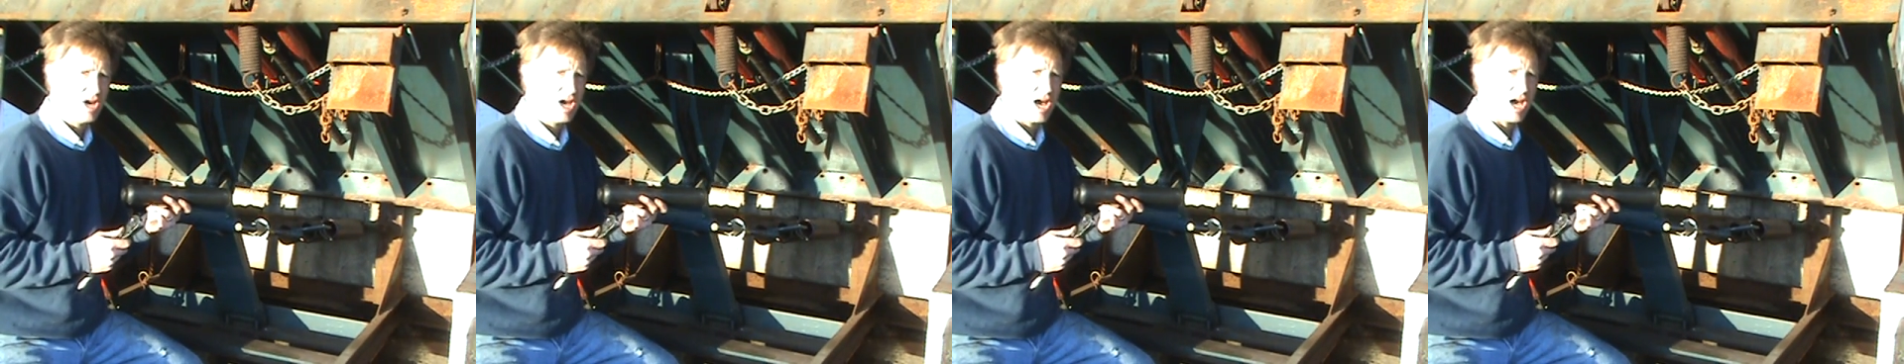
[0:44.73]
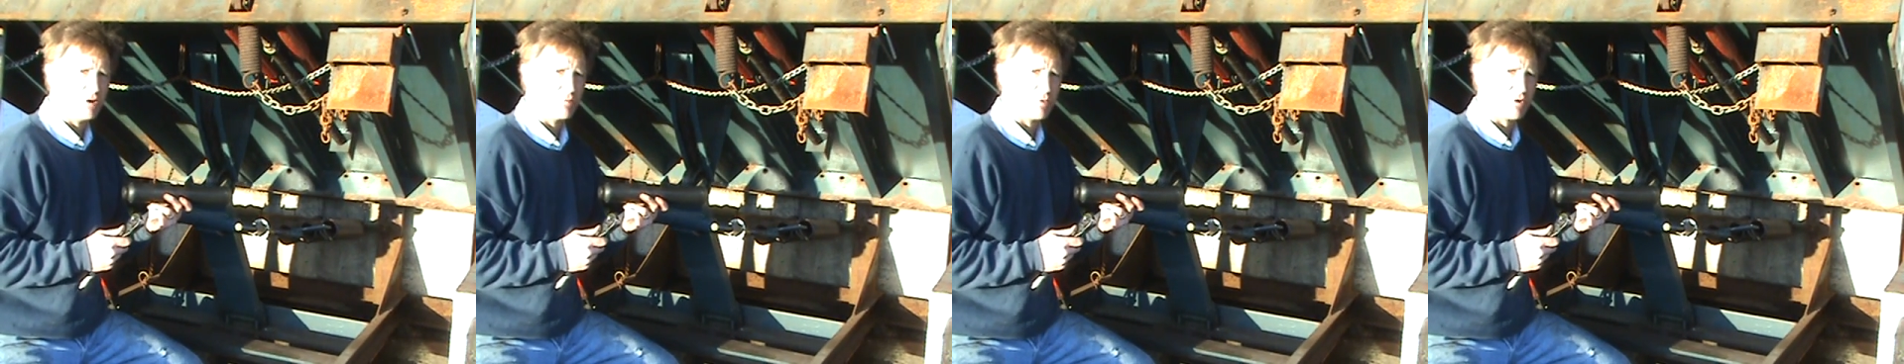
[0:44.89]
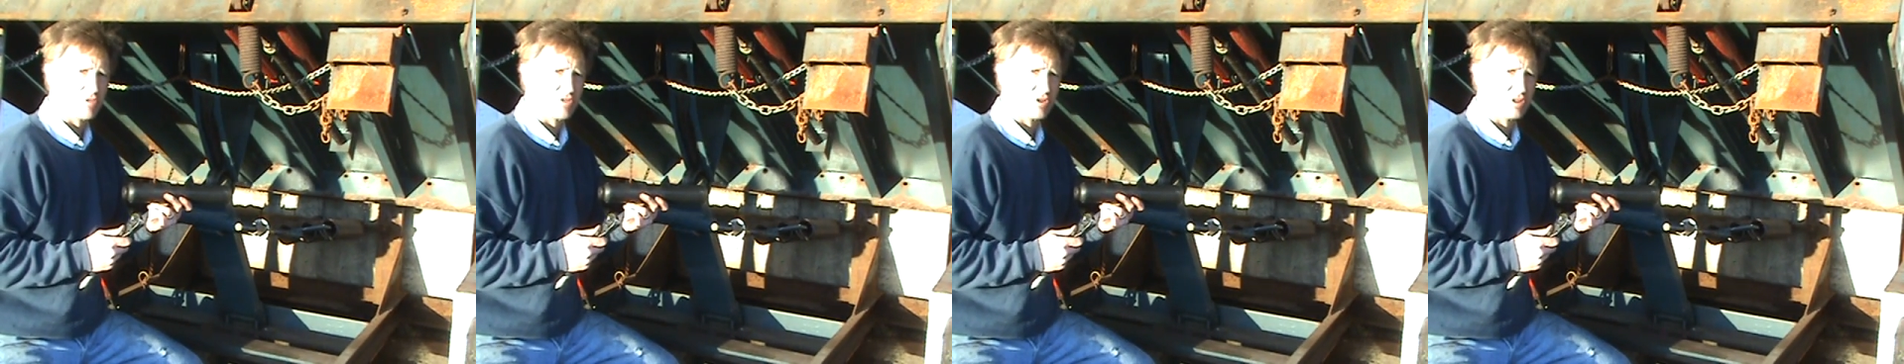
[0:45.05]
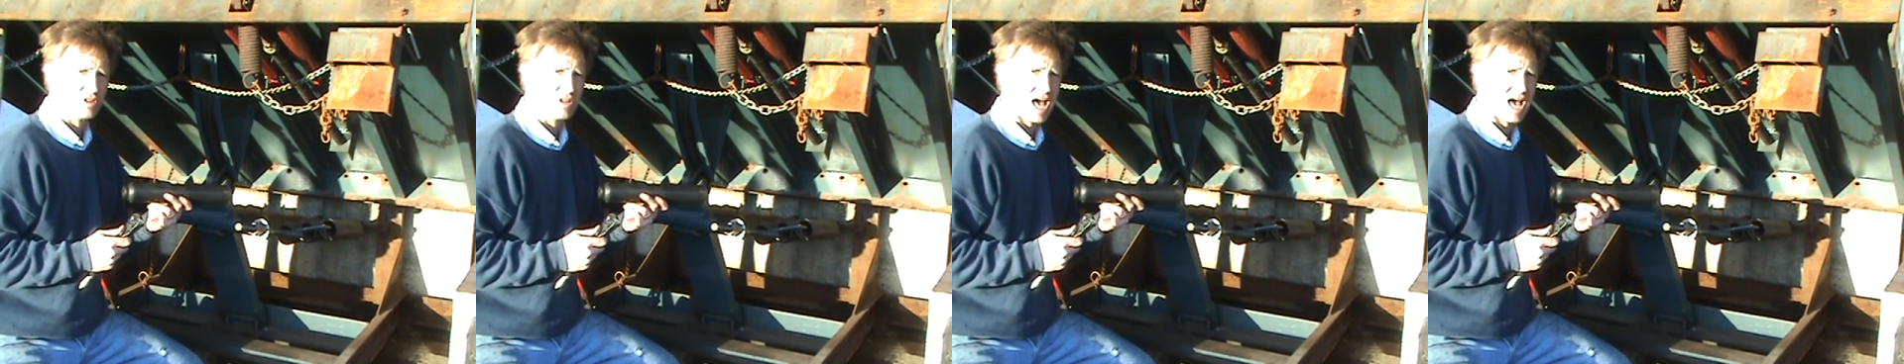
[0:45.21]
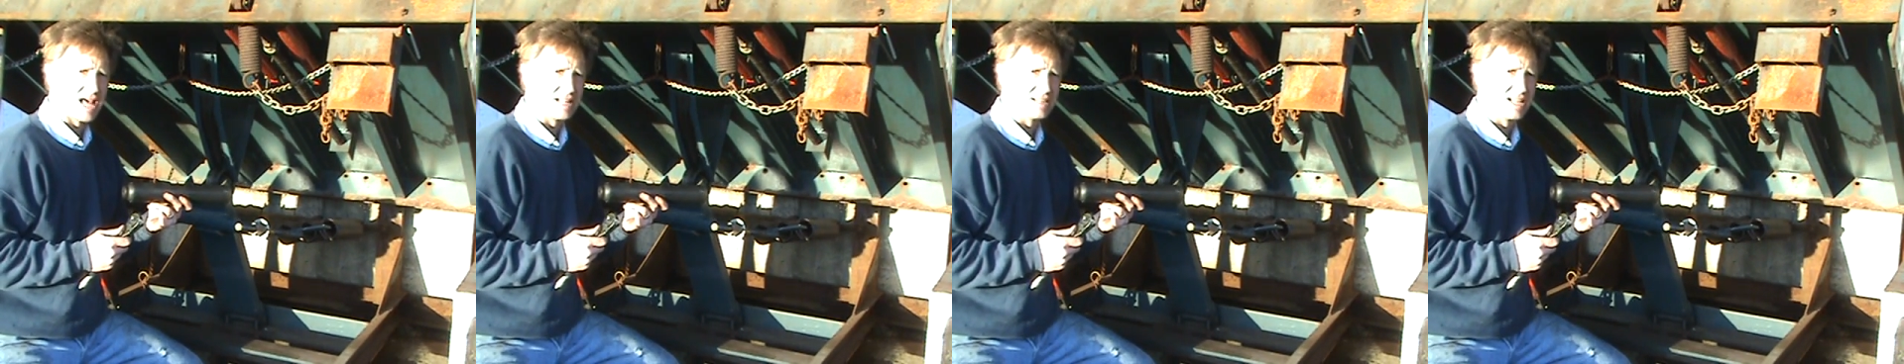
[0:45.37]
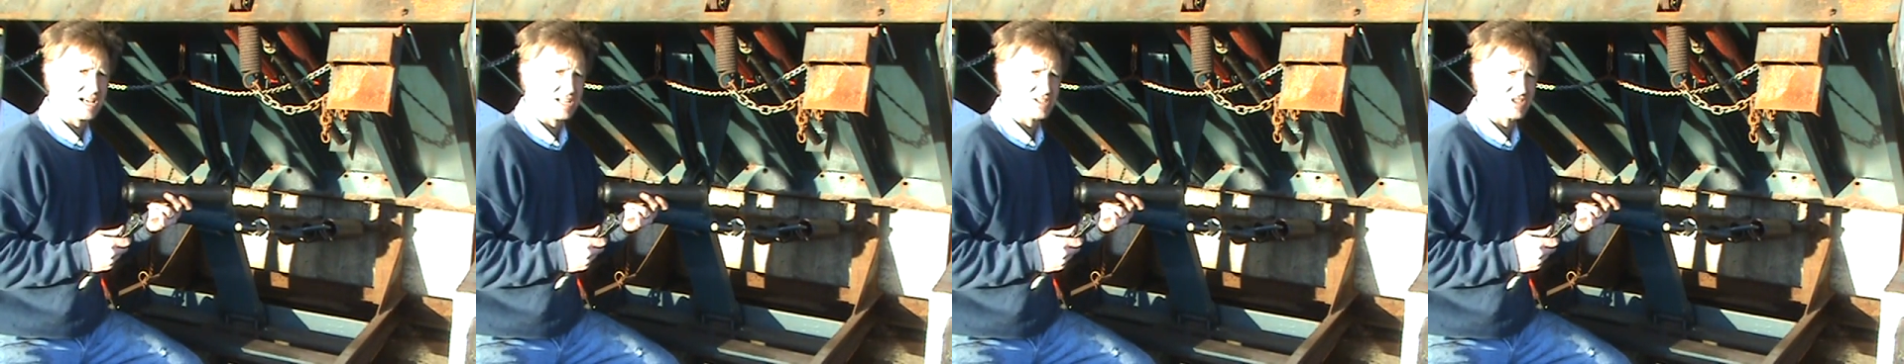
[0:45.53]
and with a
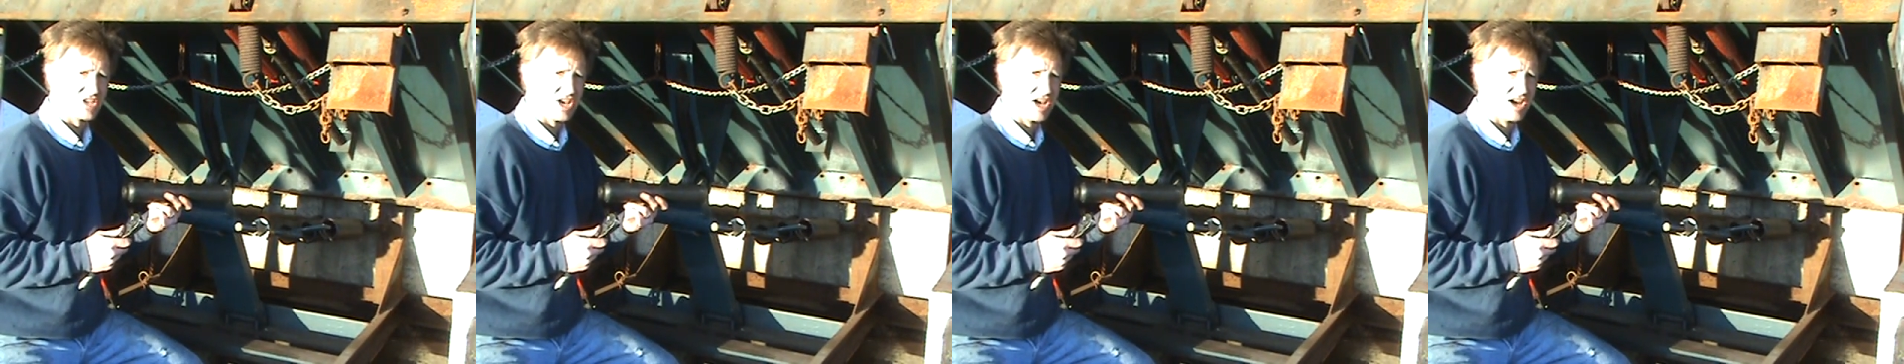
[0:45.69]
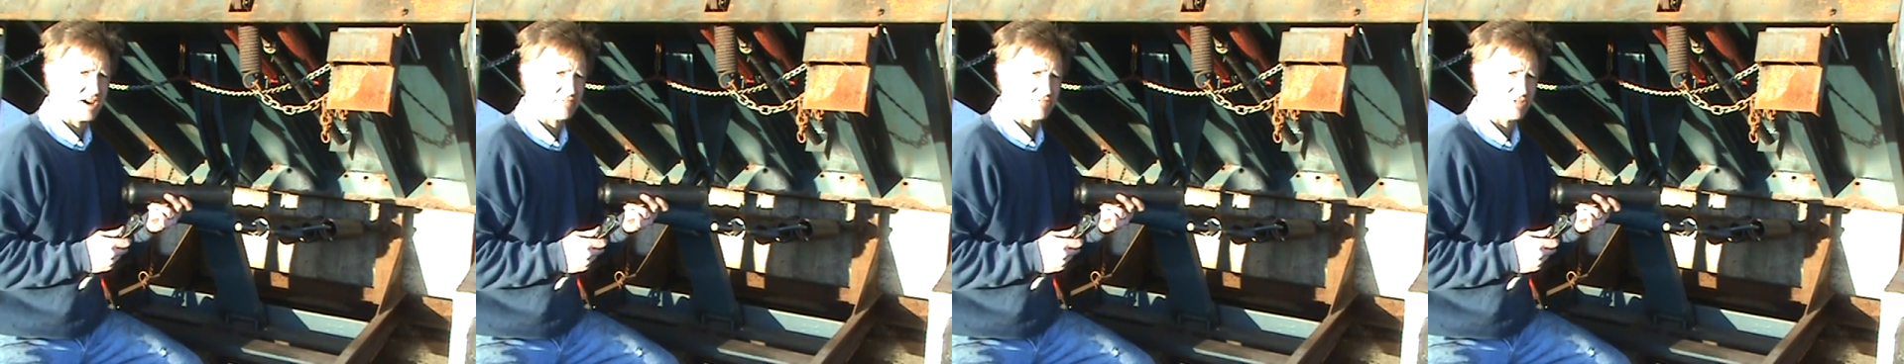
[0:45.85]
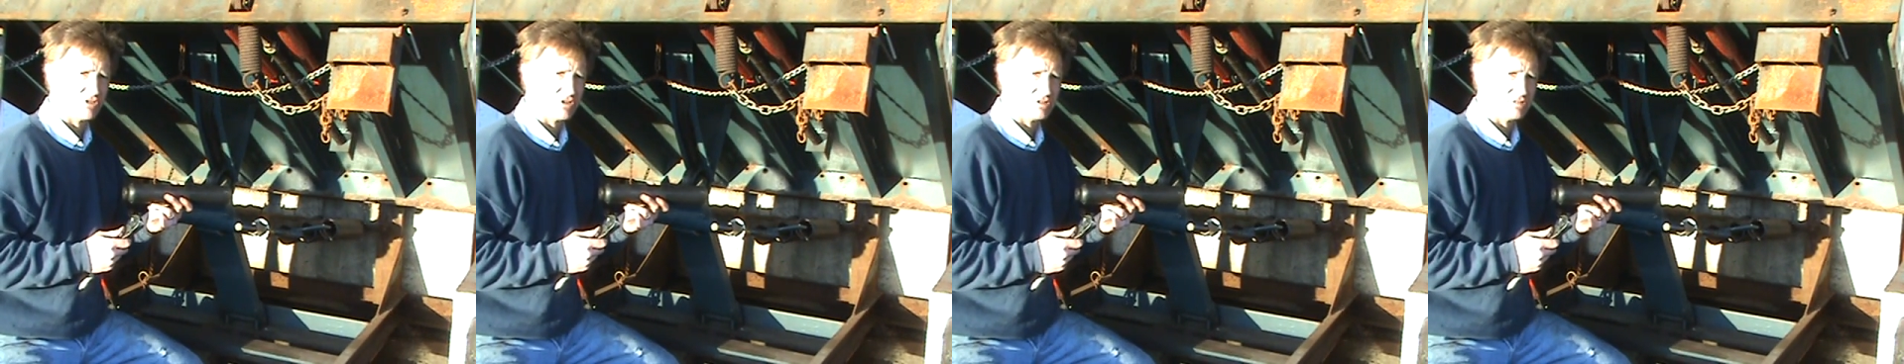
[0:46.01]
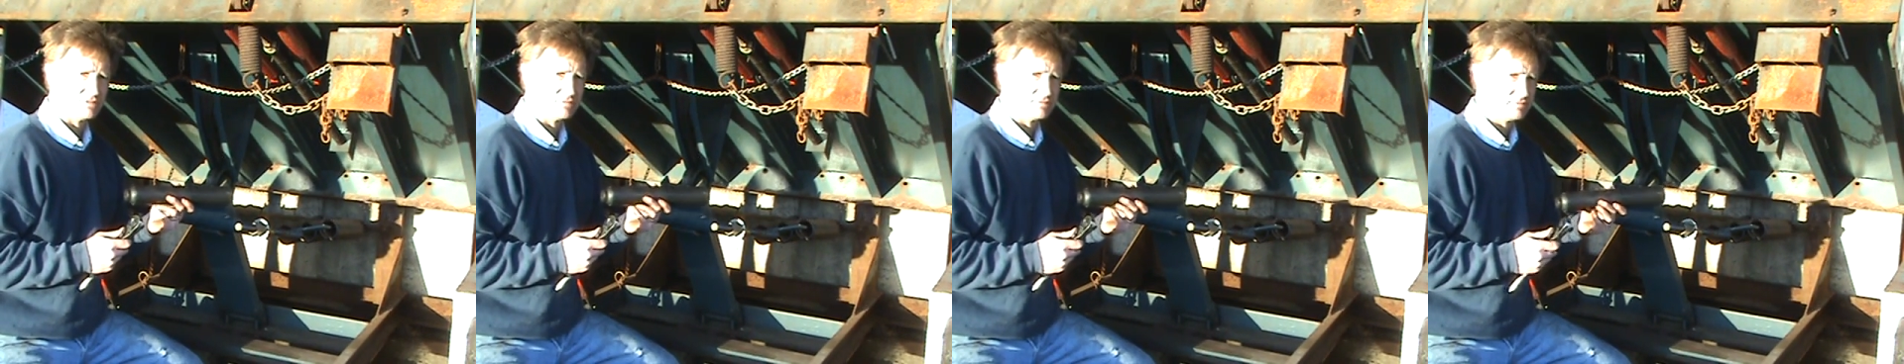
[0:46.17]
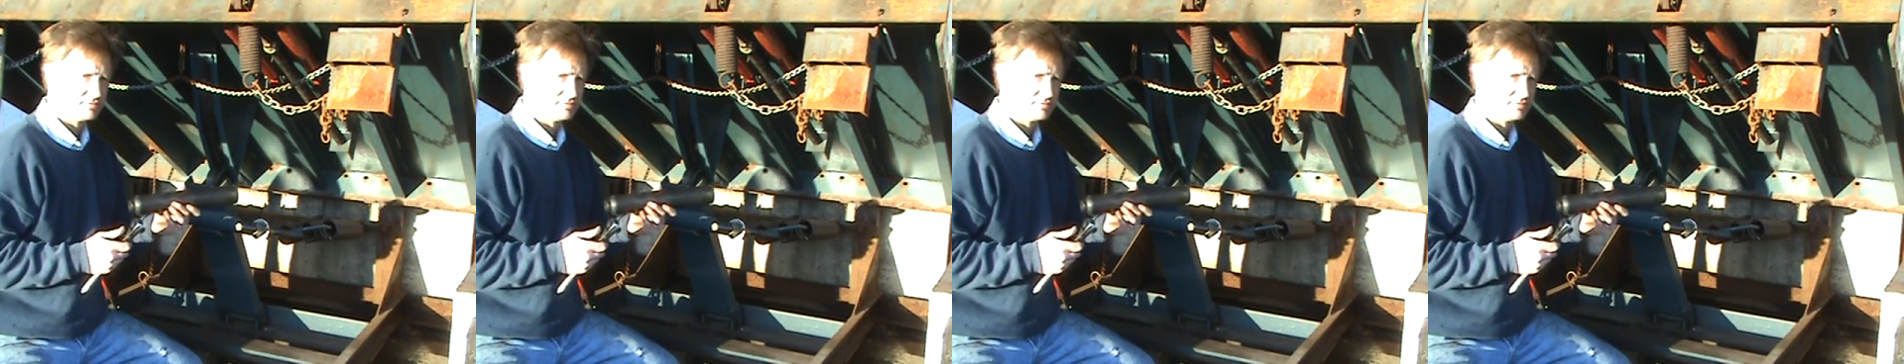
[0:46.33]
lot less effort.